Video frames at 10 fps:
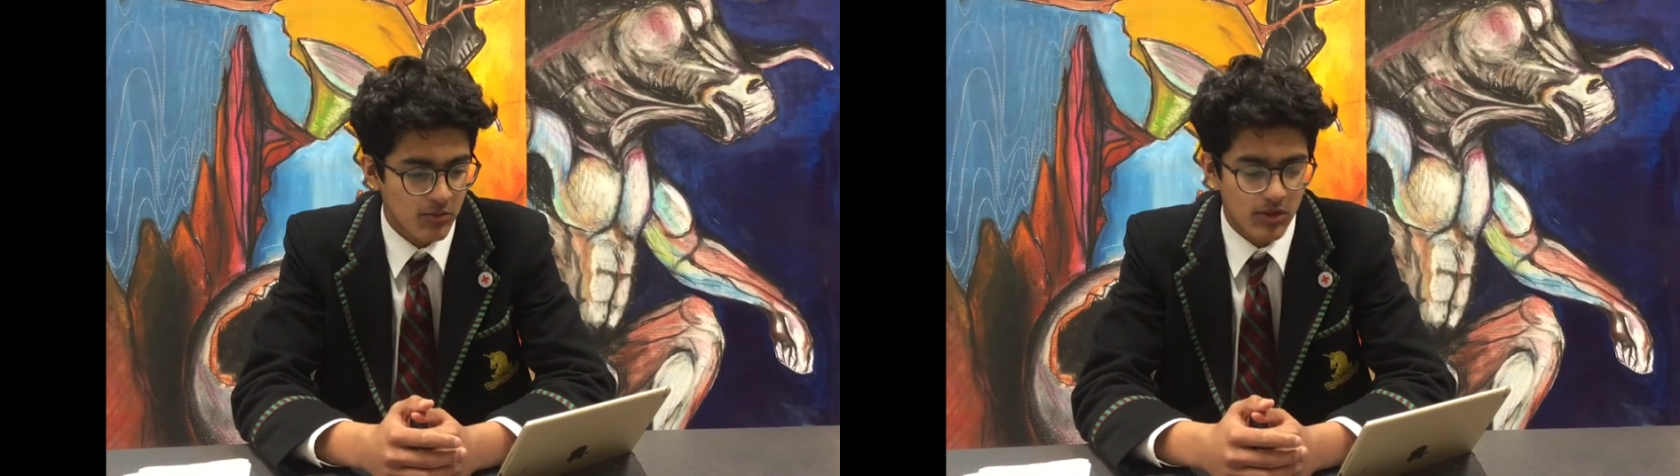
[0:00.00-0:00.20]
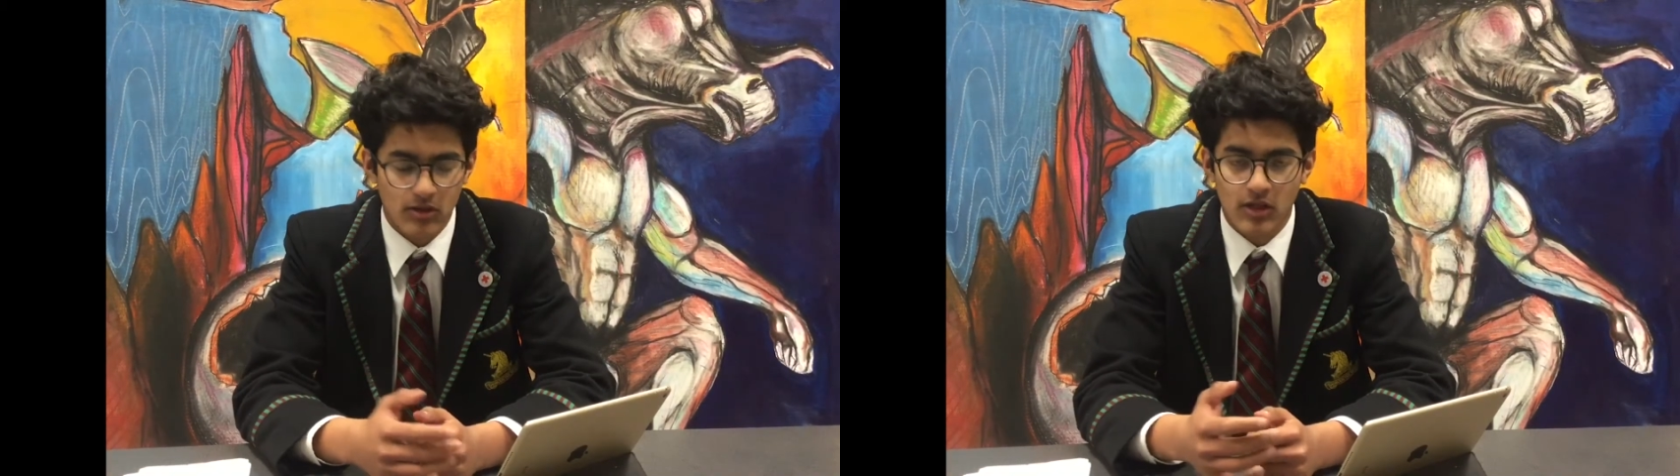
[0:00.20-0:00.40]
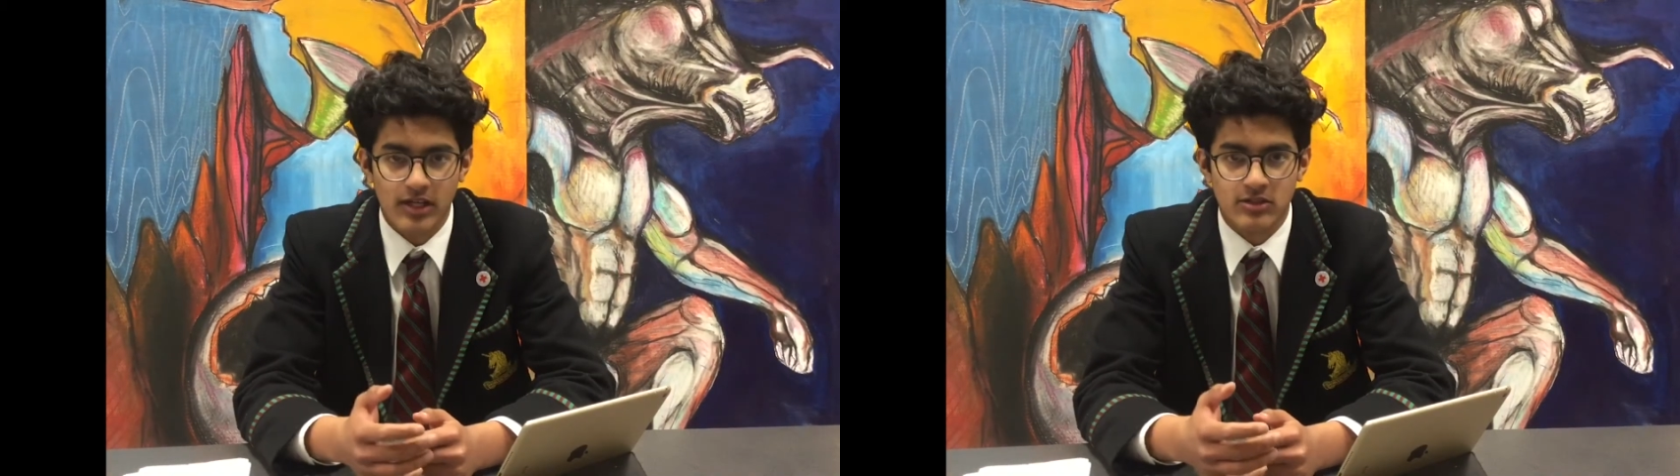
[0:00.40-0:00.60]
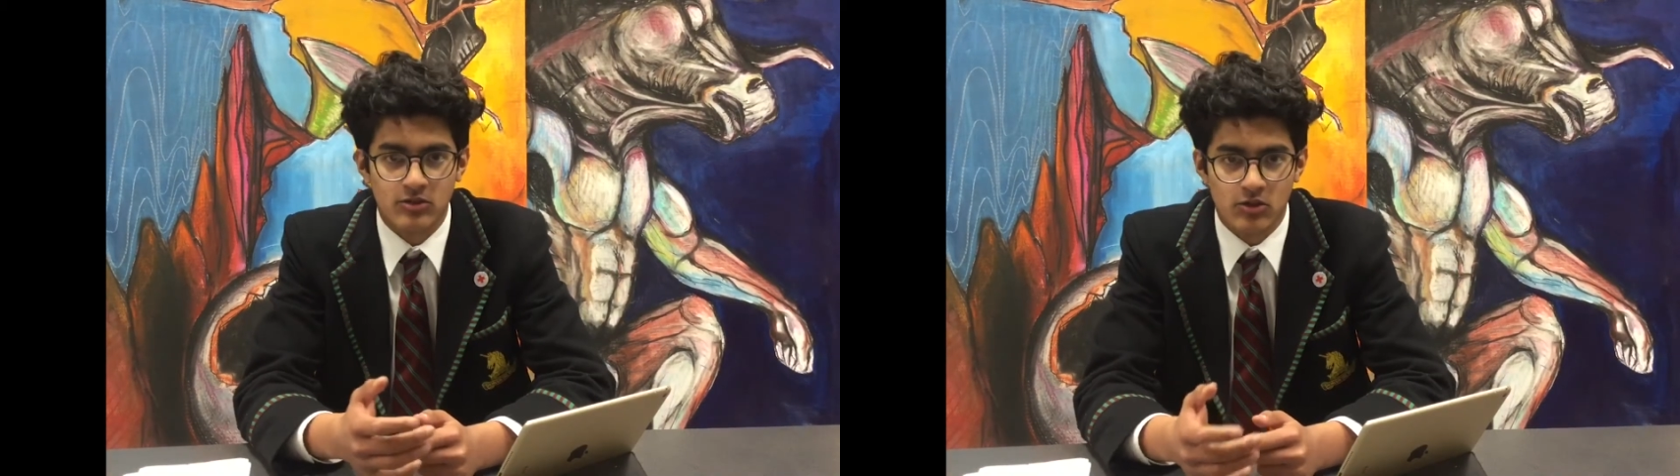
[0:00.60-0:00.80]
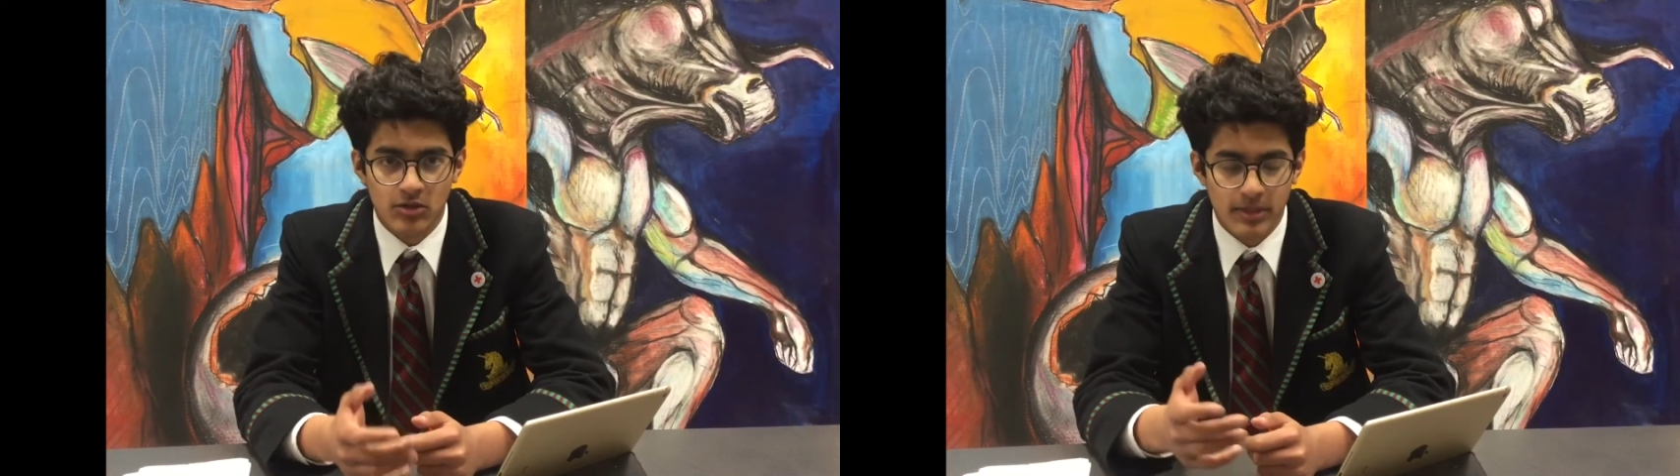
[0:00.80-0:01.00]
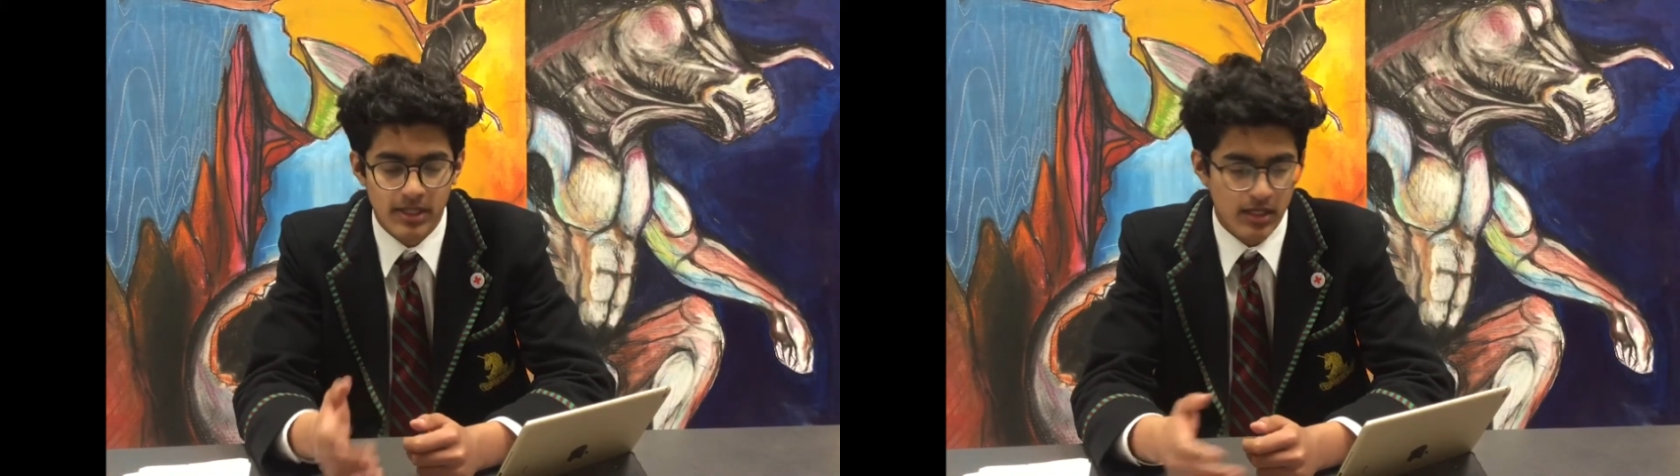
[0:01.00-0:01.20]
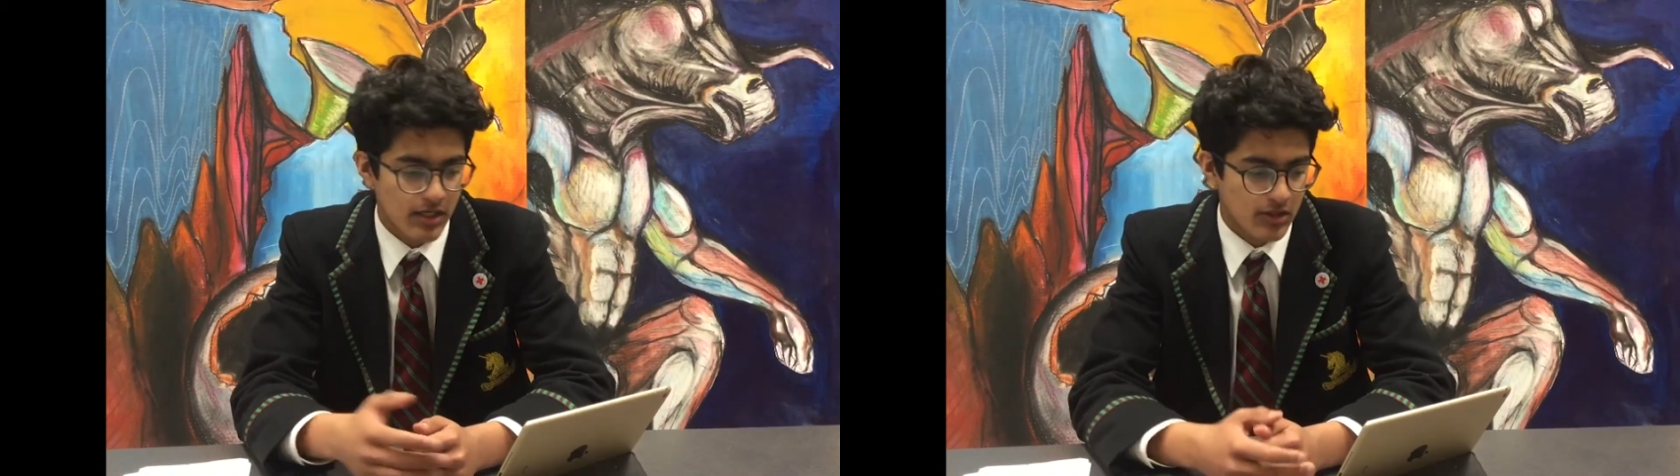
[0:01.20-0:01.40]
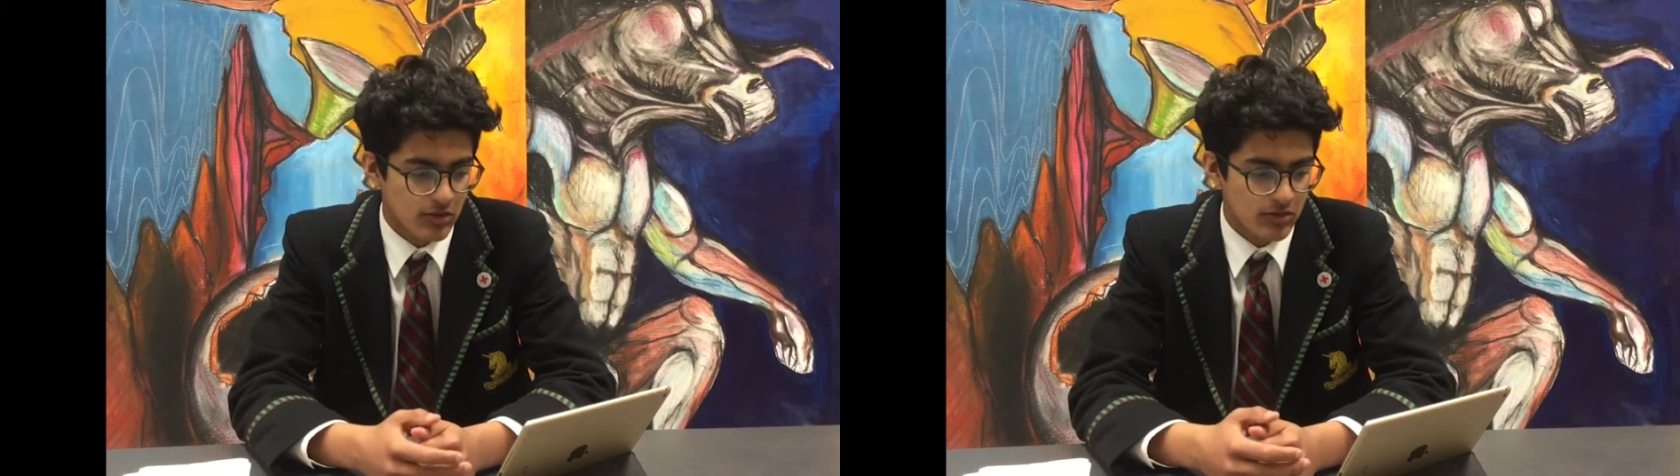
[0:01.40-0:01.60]
we would like to talk about an
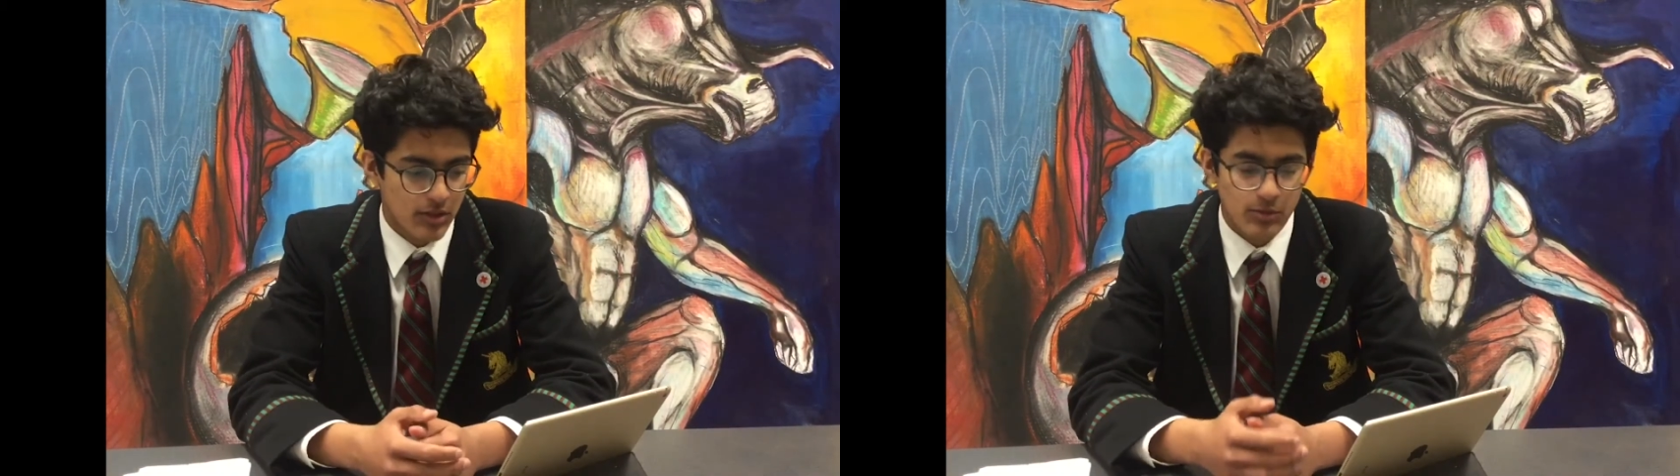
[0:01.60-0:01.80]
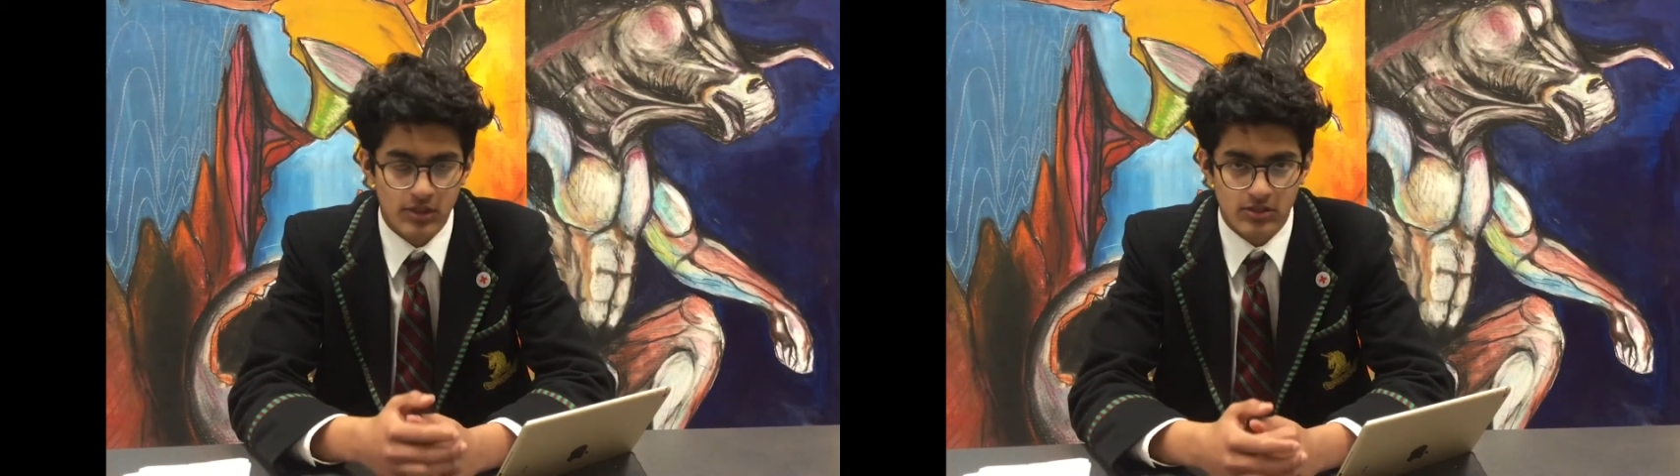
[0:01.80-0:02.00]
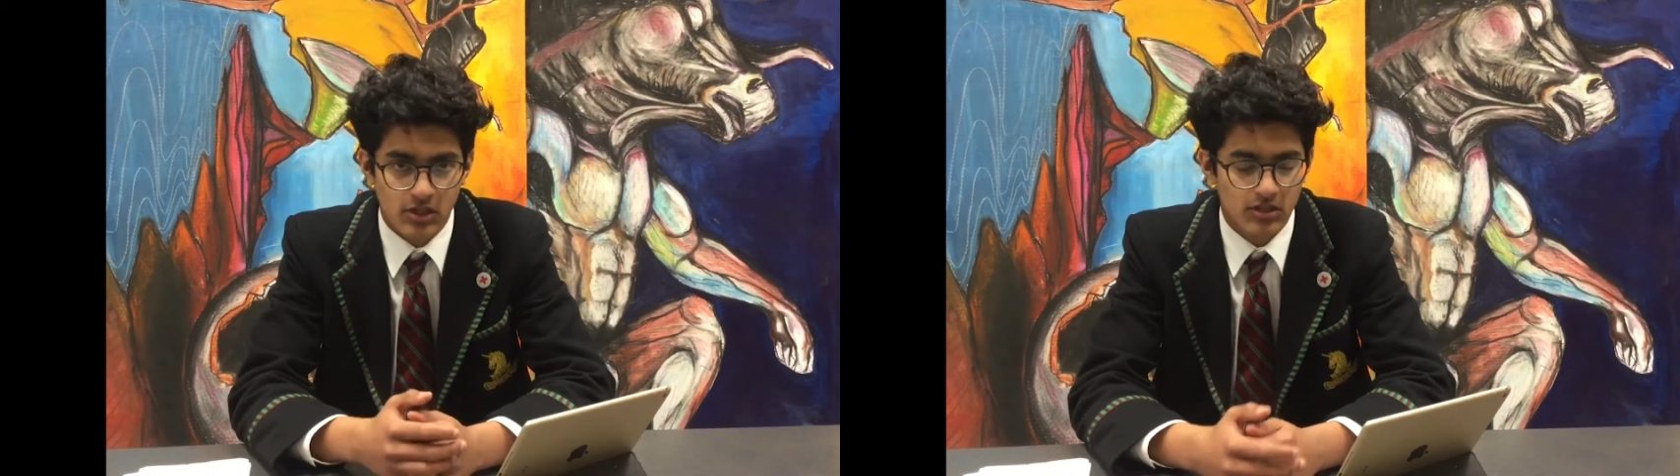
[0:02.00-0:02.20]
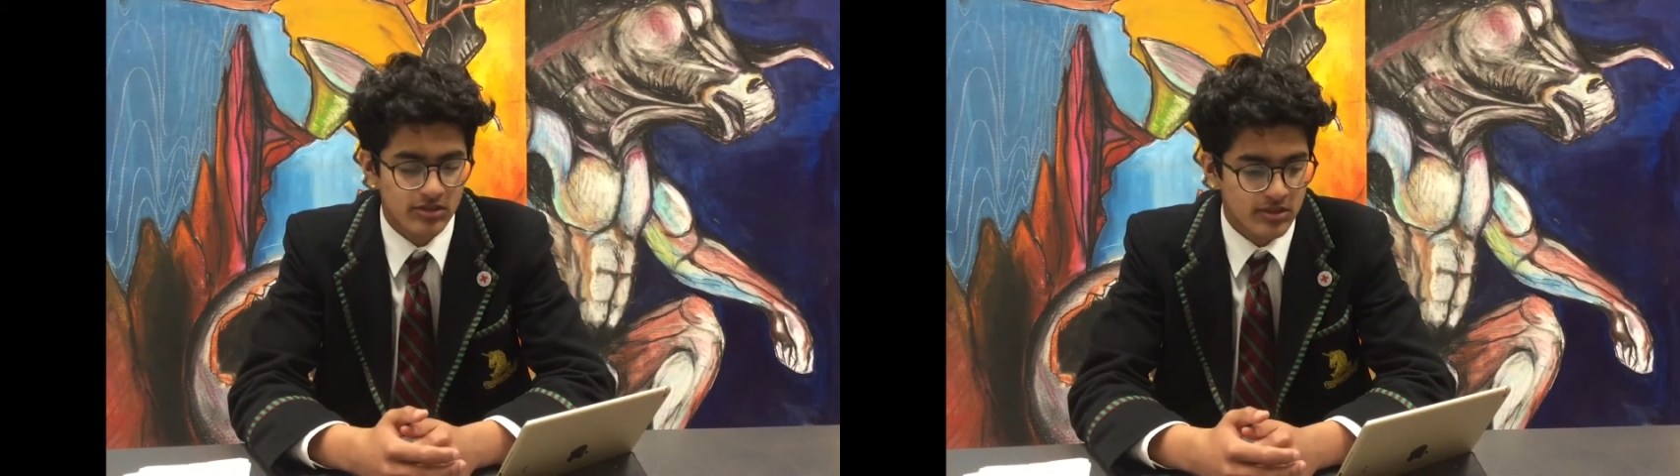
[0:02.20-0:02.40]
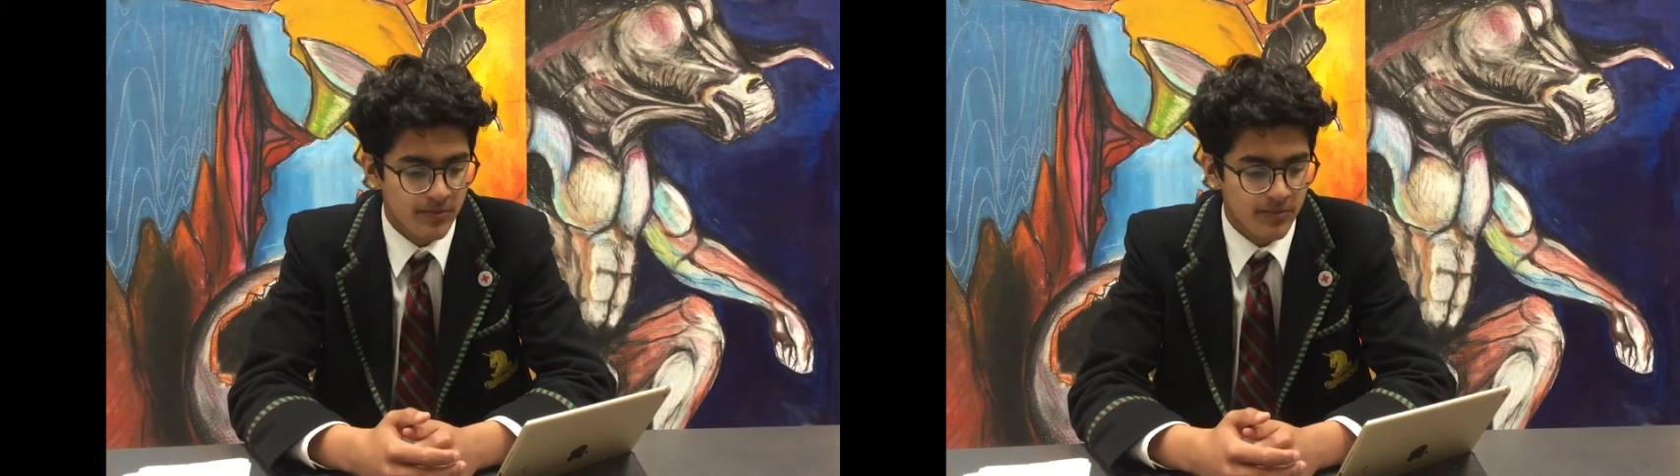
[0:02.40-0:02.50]
article that we chose.